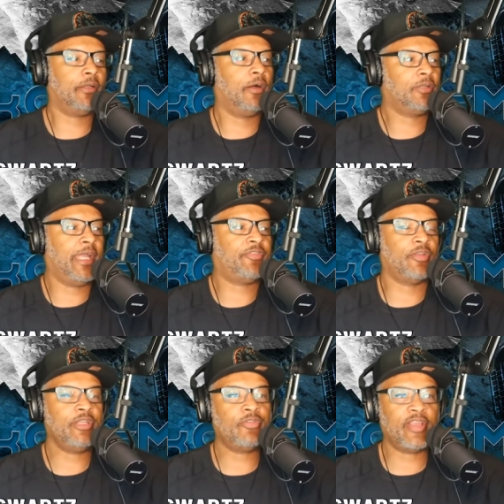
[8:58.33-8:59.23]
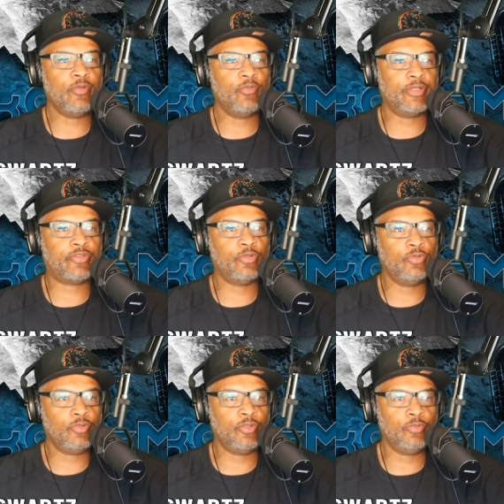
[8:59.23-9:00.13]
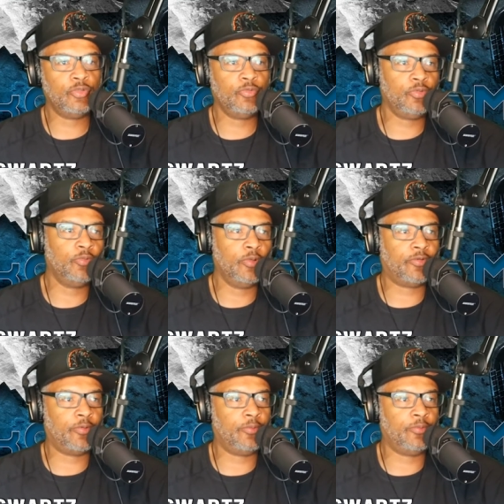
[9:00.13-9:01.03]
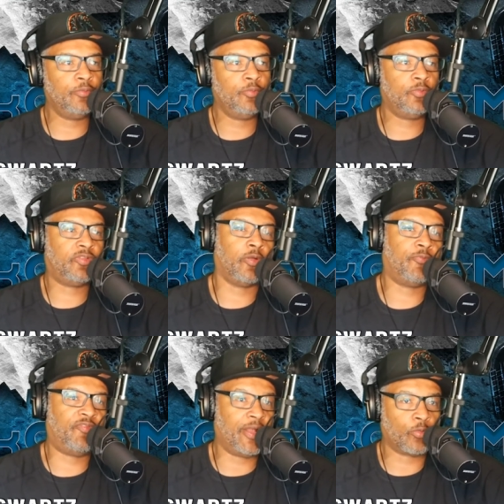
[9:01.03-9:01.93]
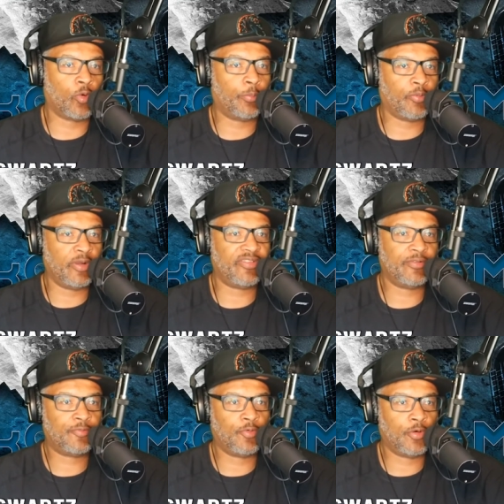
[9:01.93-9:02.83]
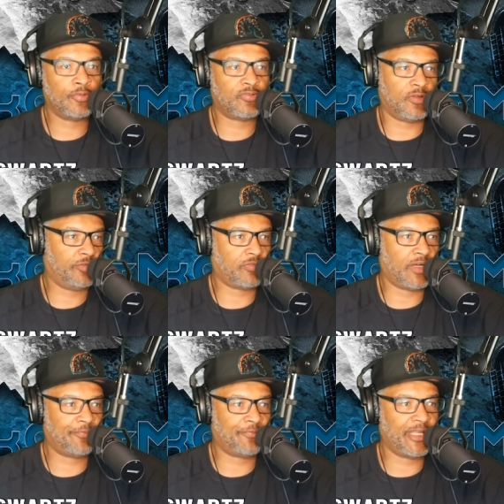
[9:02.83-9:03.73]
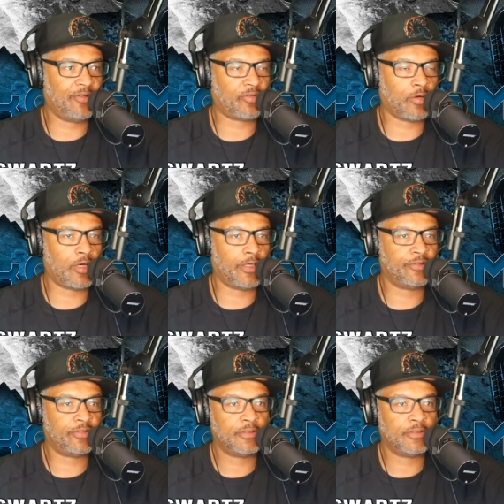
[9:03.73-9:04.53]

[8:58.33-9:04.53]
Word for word: Okay, so you say you went to you you you went to you so federal prison for drug trafficking charge.